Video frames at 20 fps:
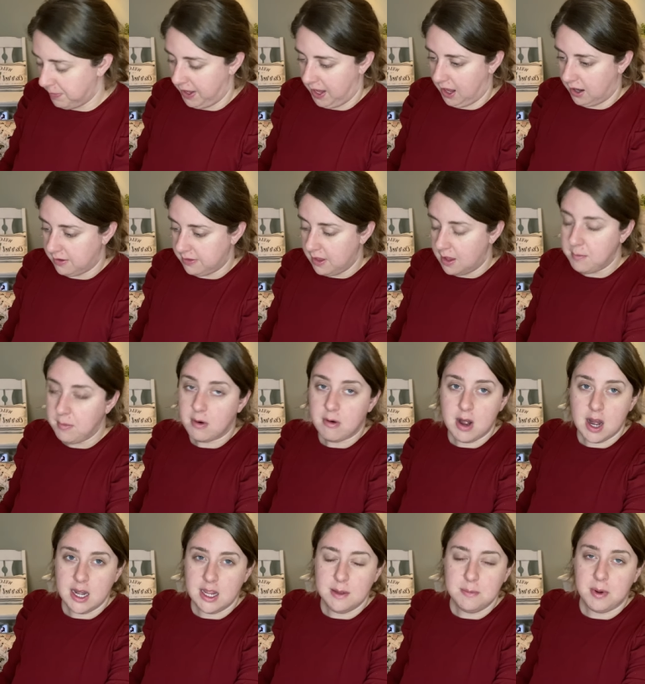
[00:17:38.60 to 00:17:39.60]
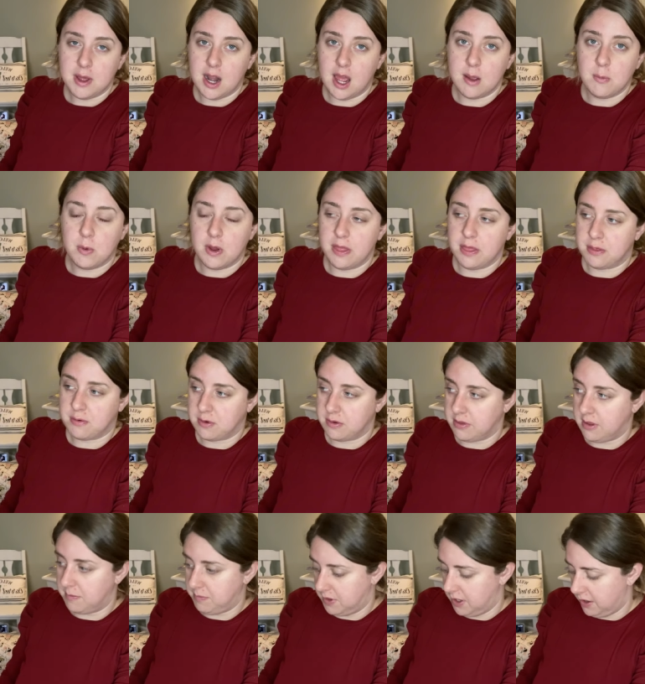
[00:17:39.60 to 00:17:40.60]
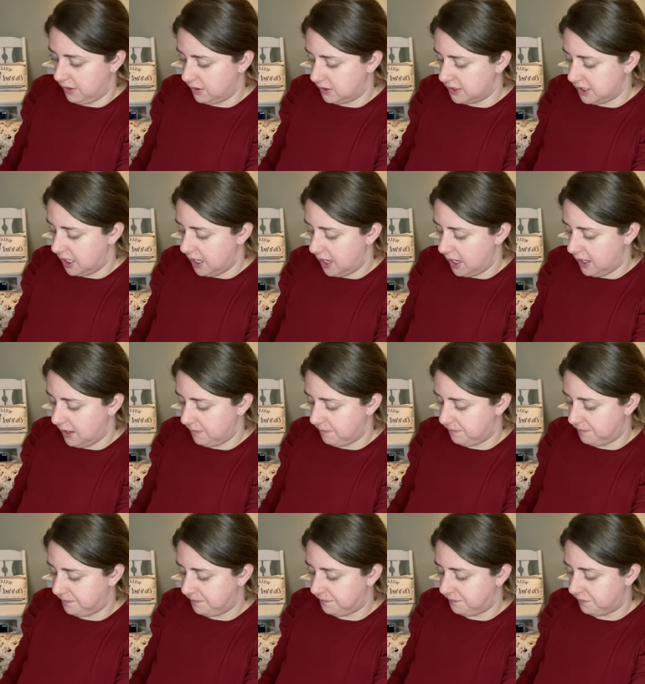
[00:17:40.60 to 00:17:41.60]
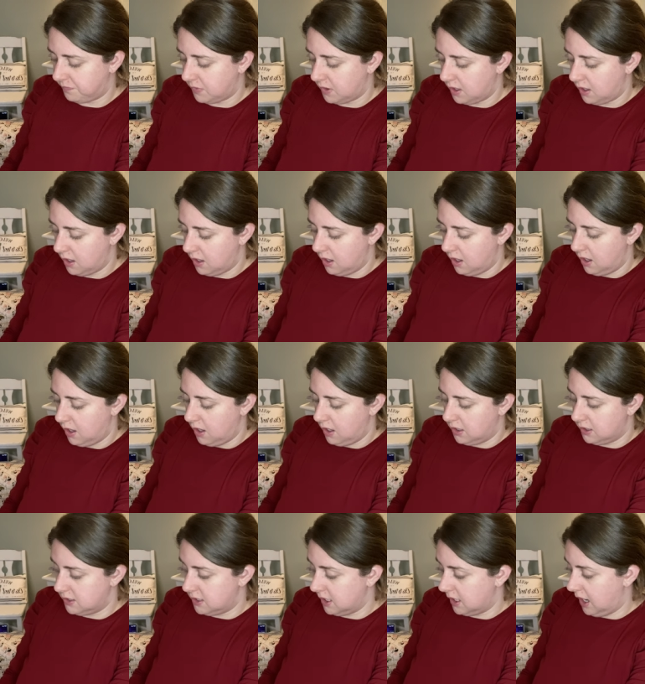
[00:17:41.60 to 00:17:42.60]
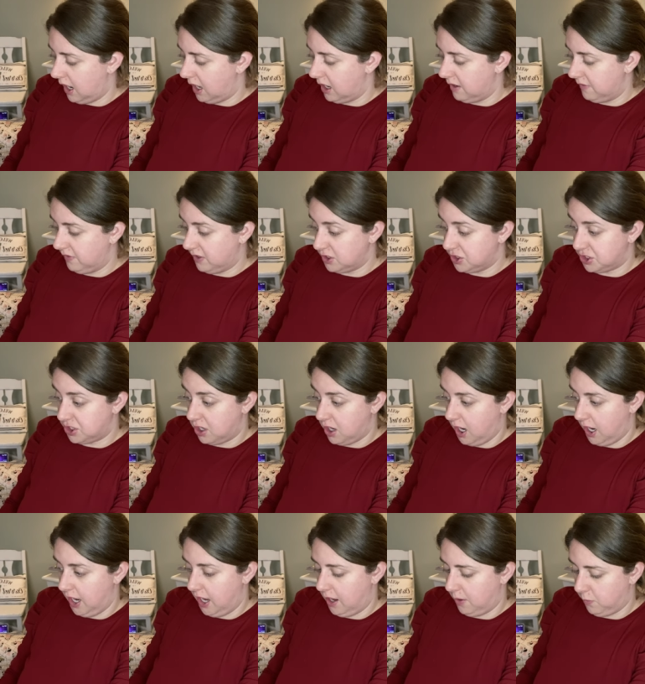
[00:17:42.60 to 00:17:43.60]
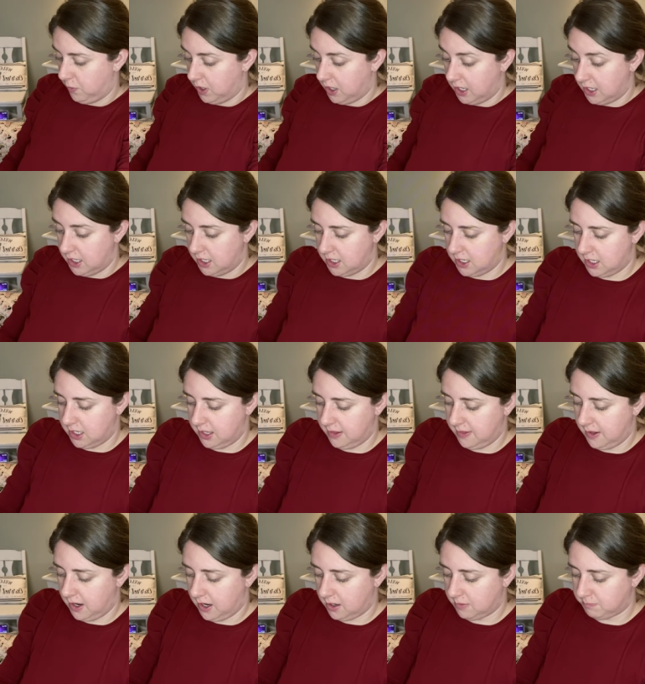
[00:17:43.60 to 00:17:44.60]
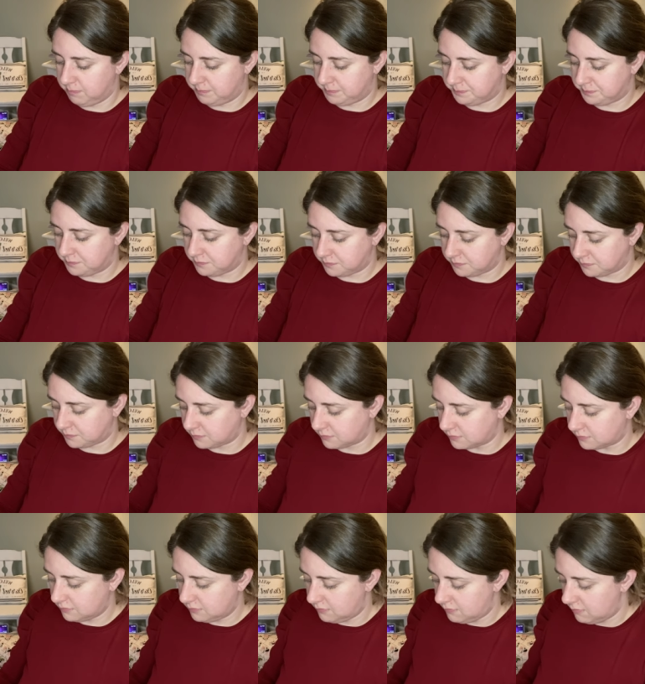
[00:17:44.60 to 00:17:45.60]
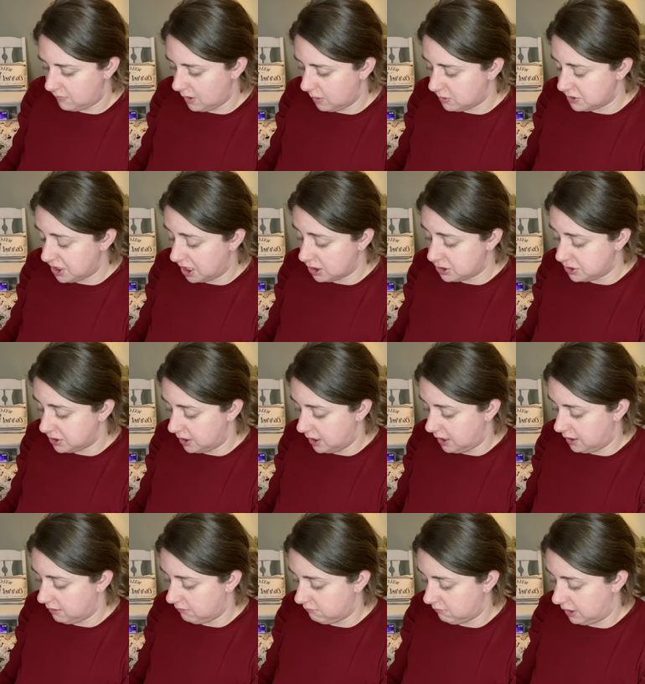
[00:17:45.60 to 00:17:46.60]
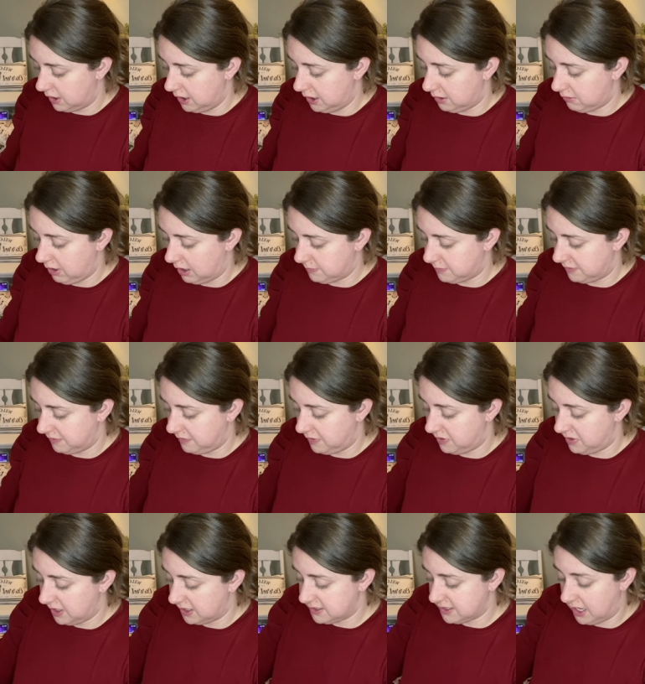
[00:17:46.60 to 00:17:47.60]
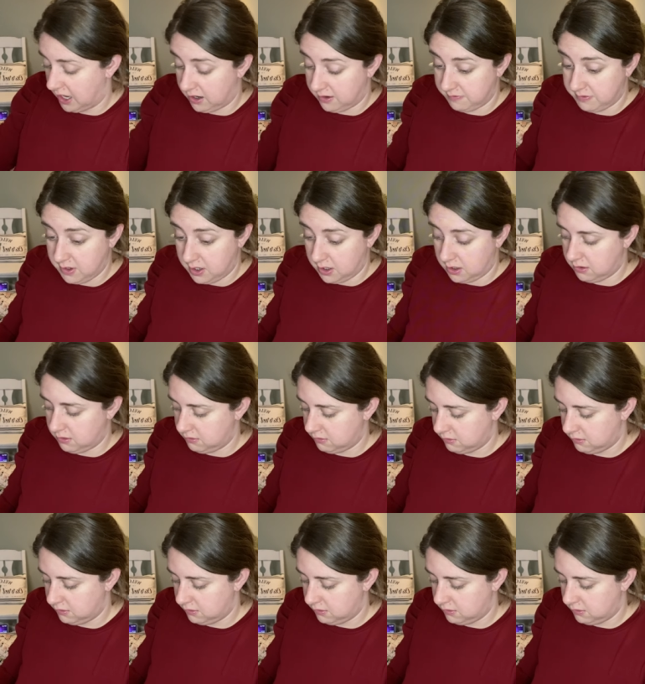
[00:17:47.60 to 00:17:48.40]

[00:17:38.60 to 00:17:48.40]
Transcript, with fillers: pack them already, but I went through them the other day to kind of ensure I had what I needed in there. Actually, I need to grab a few things out of there.